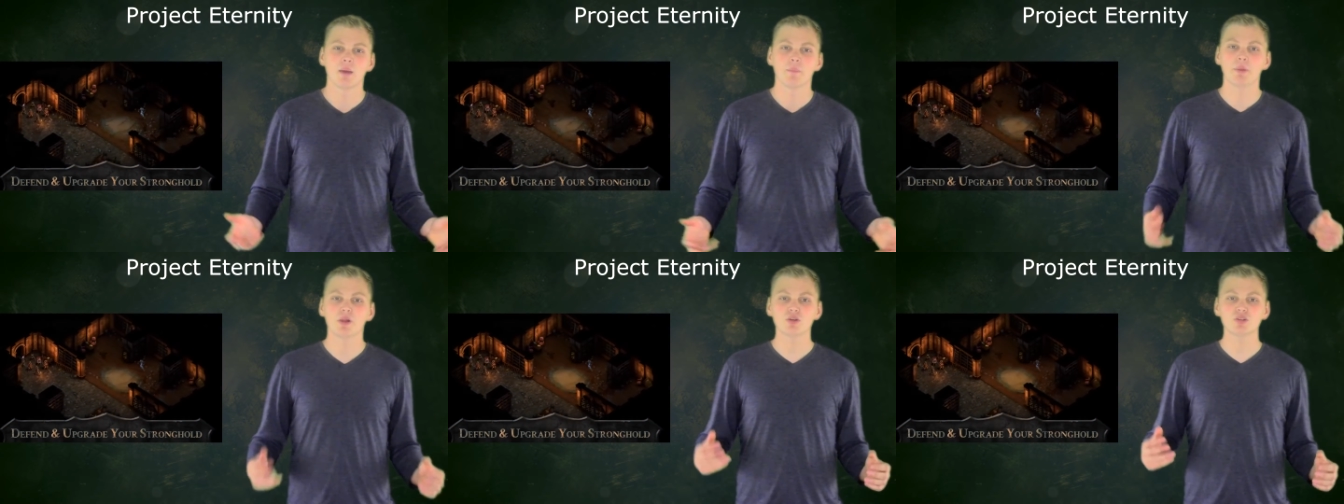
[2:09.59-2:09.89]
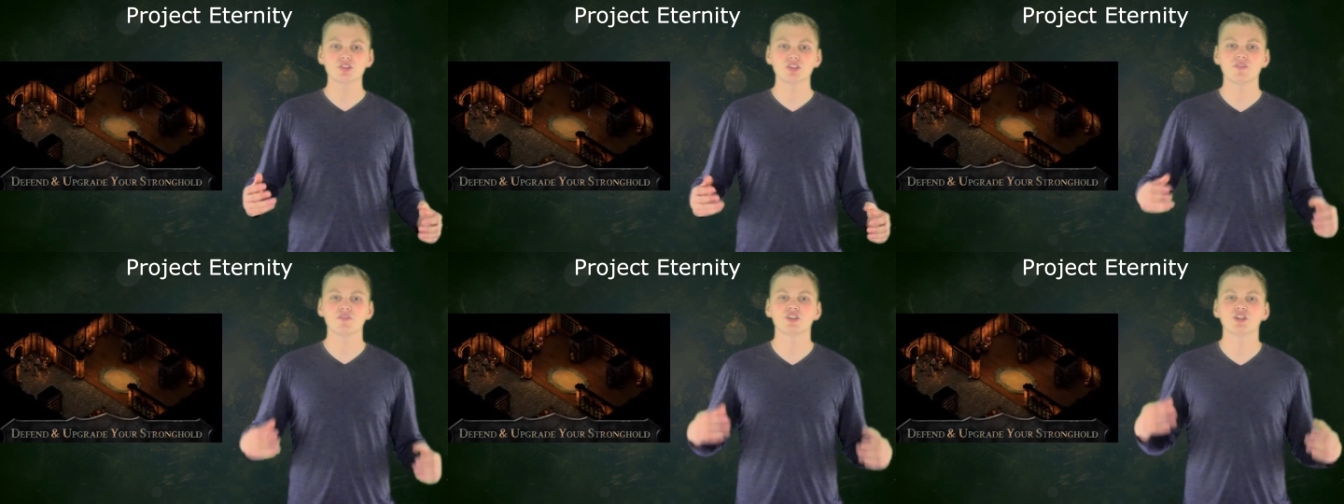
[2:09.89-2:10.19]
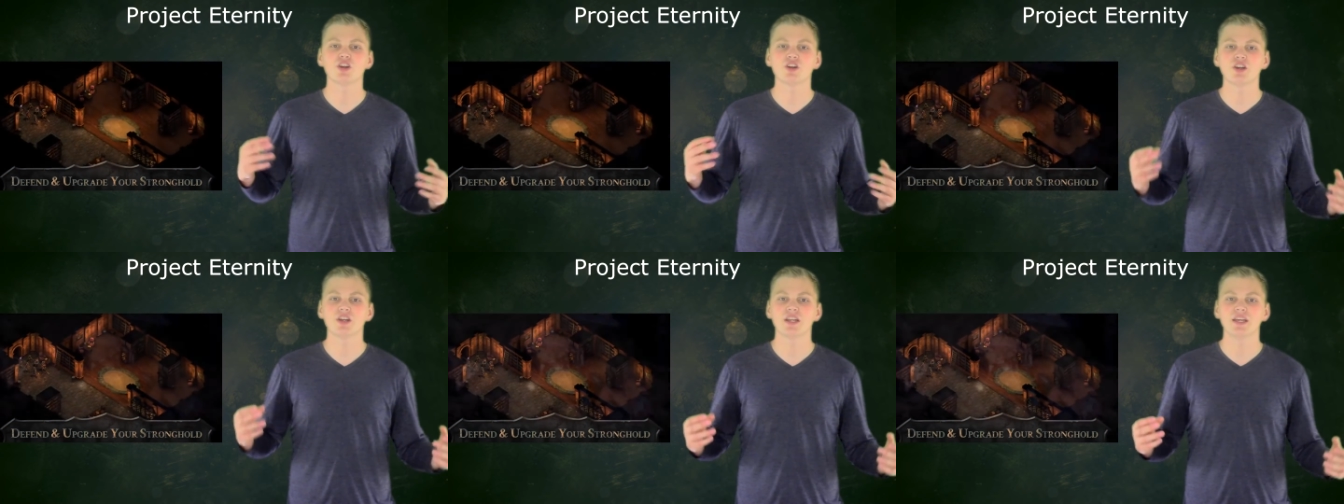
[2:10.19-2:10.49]
Pillars of
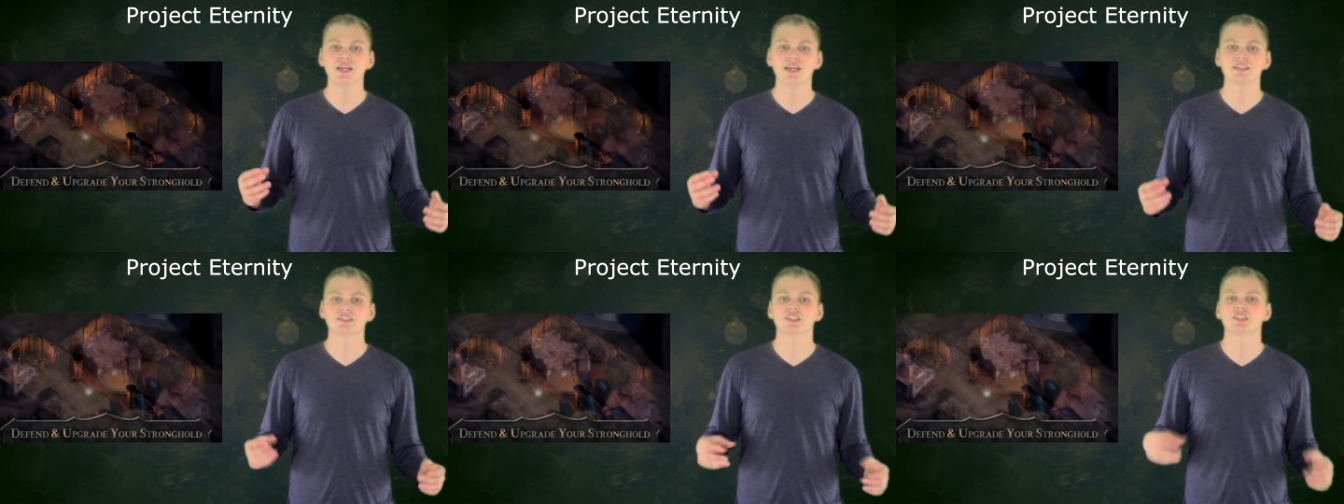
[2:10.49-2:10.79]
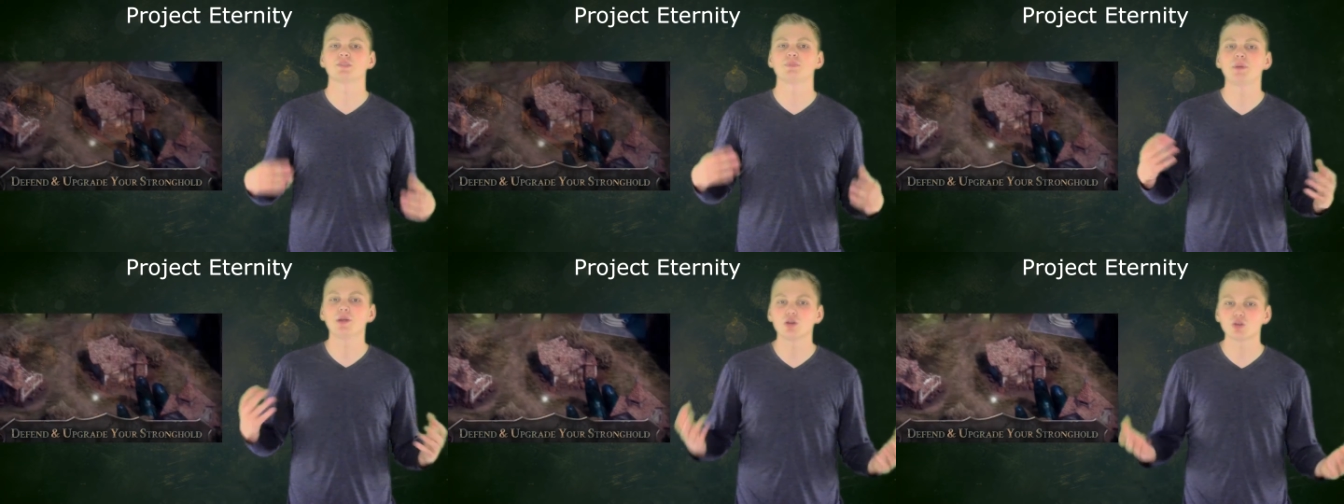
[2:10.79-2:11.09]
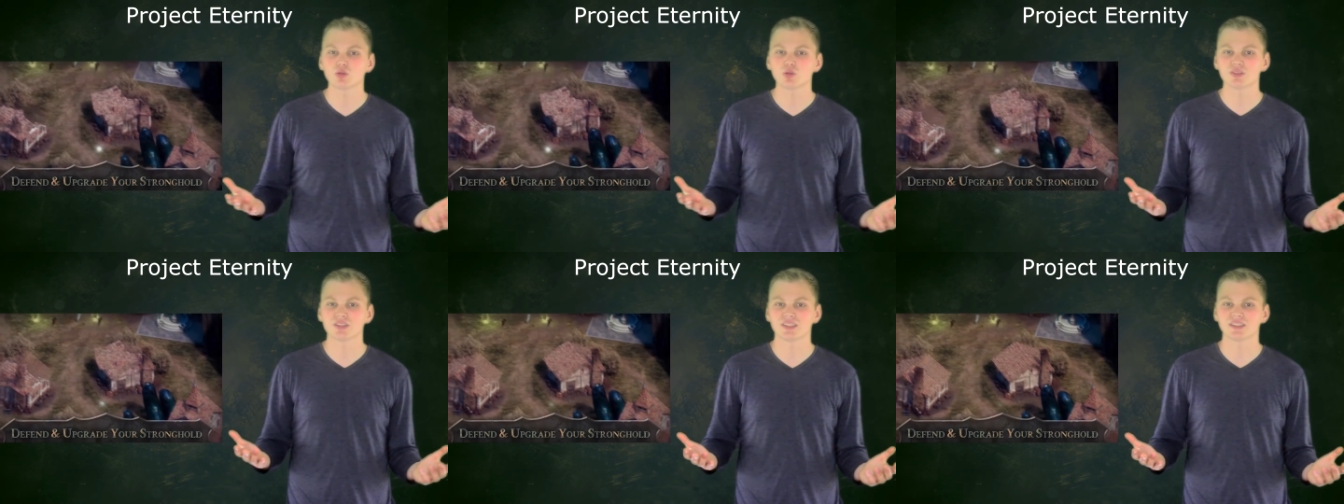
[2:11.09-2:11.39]
Eternity is a
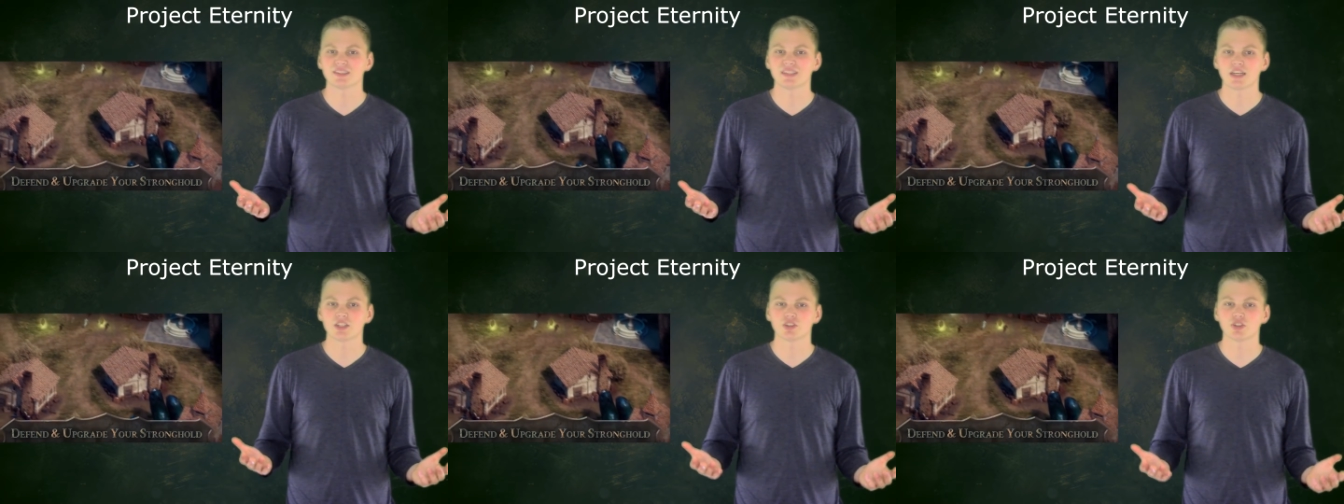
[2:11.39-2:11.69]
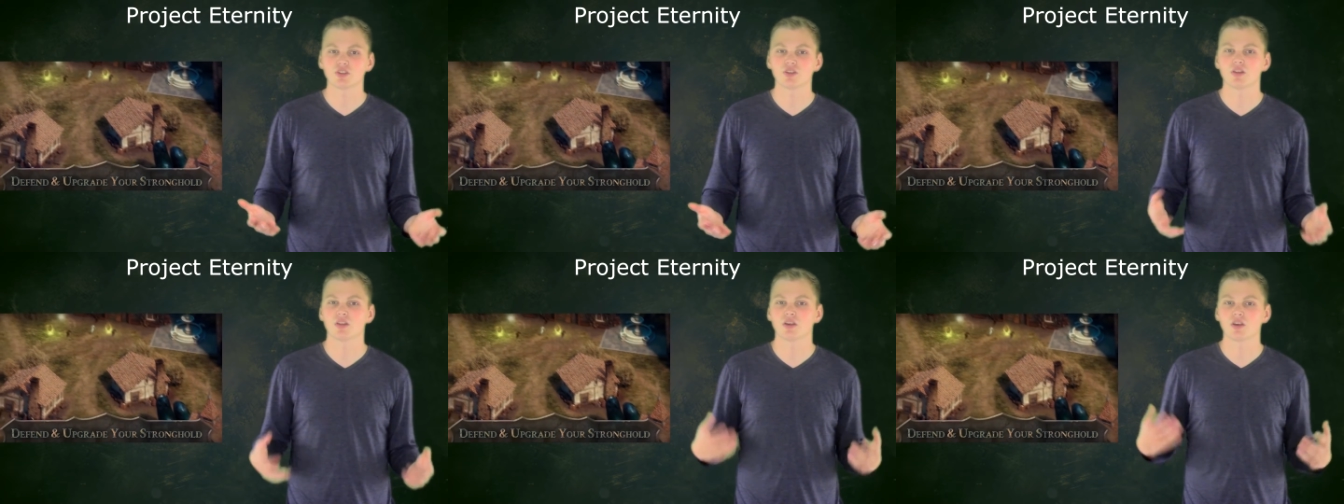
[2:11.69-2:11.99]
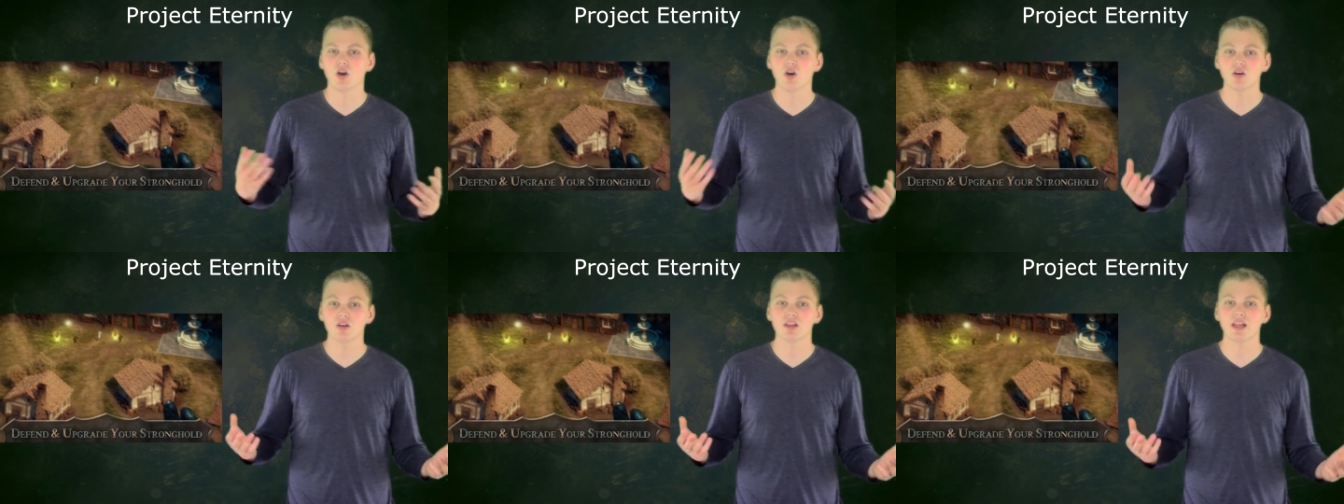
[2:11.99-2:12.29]
spiritual successor to the
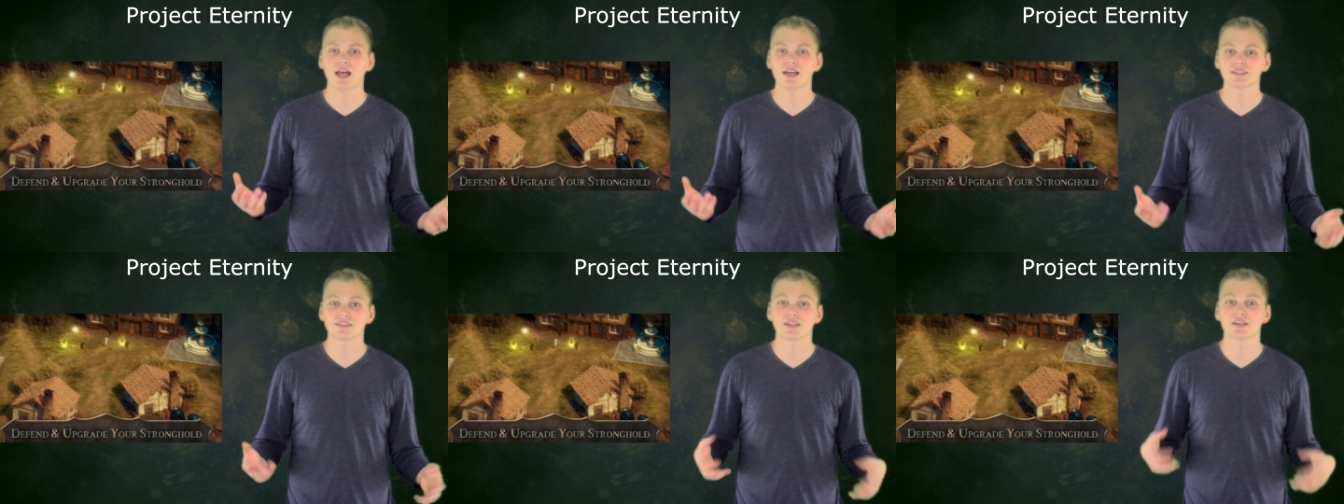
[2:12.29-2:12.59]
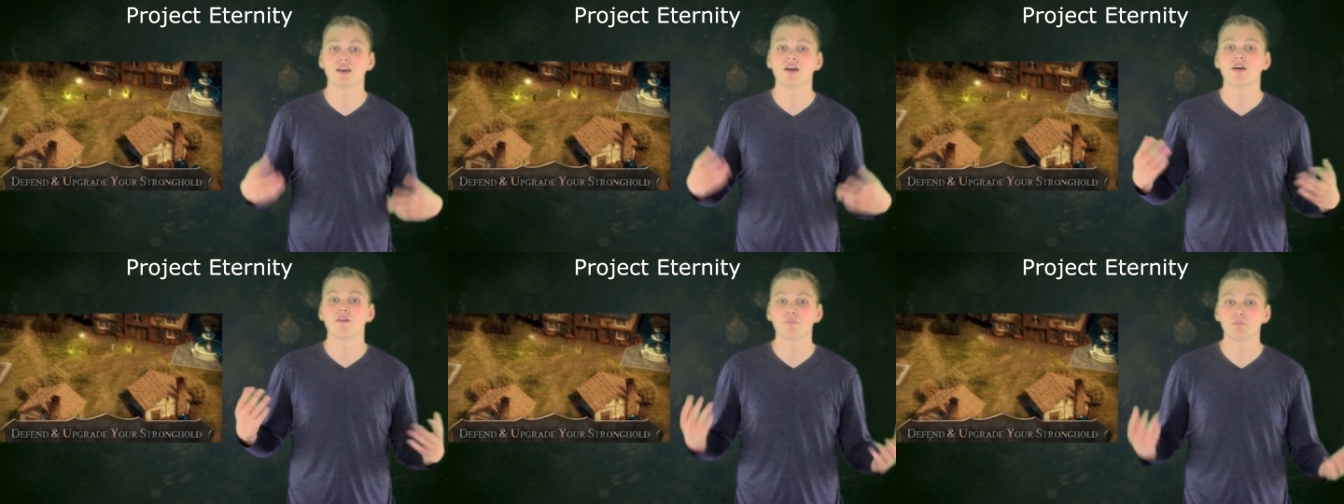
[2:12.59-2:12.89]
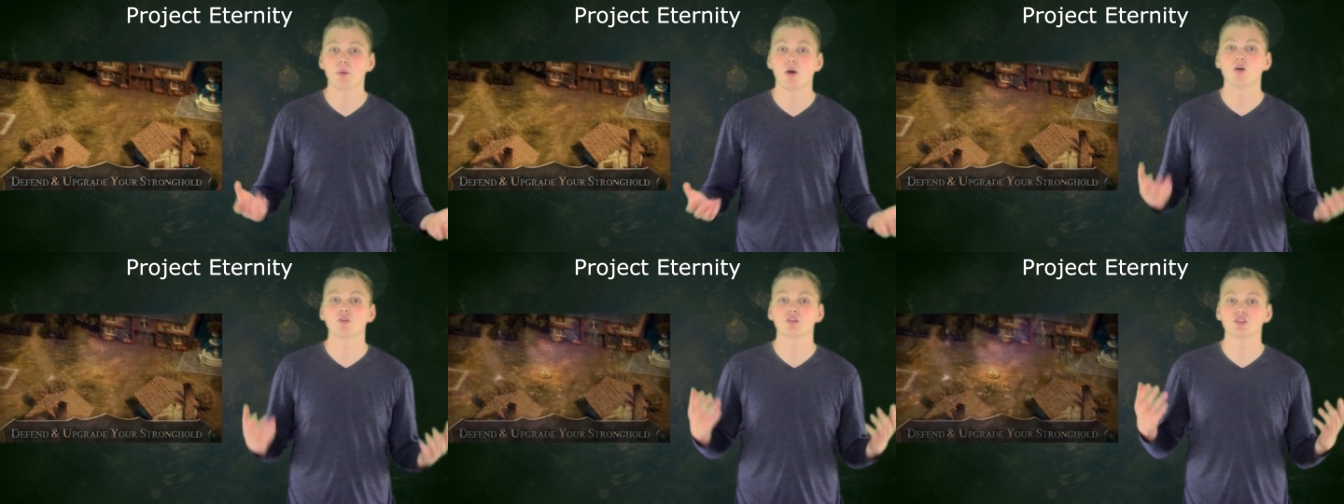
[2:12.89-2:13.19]
cult classic
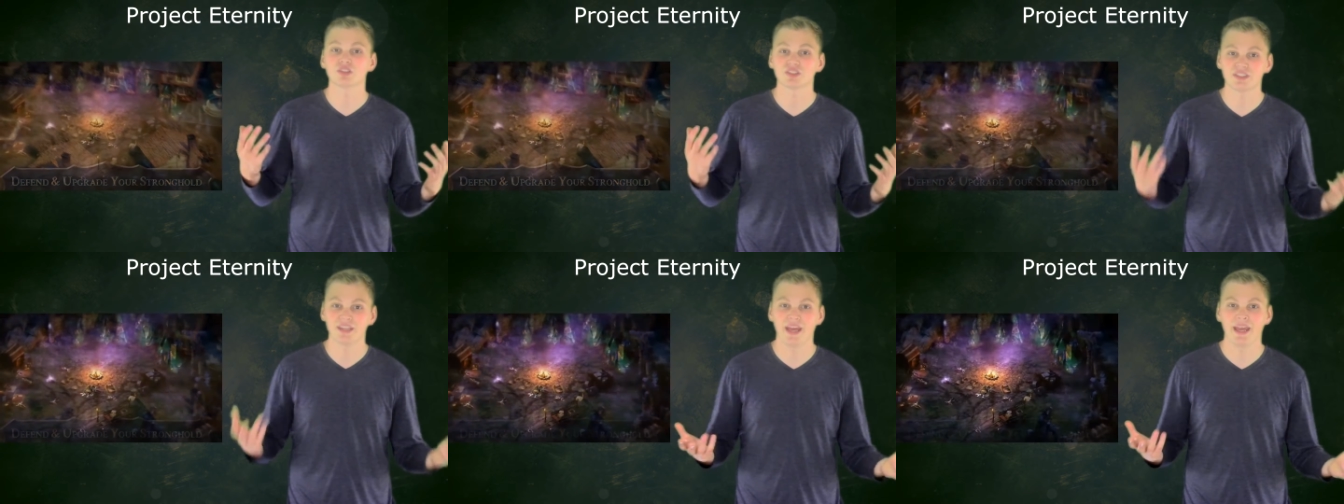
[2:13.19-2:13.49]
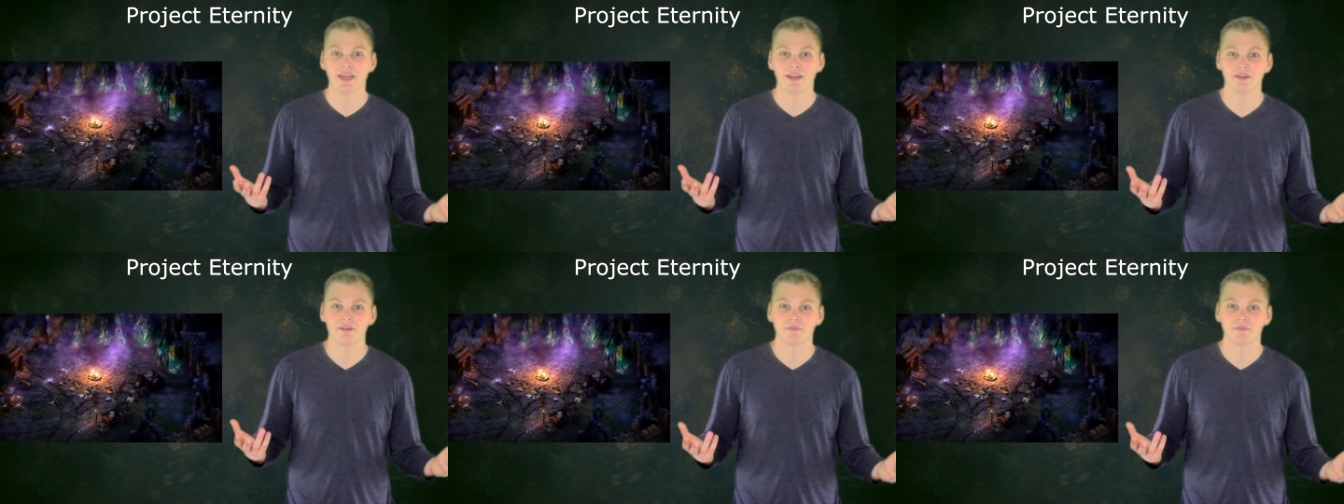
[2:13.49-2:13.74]
Baldur's Gate.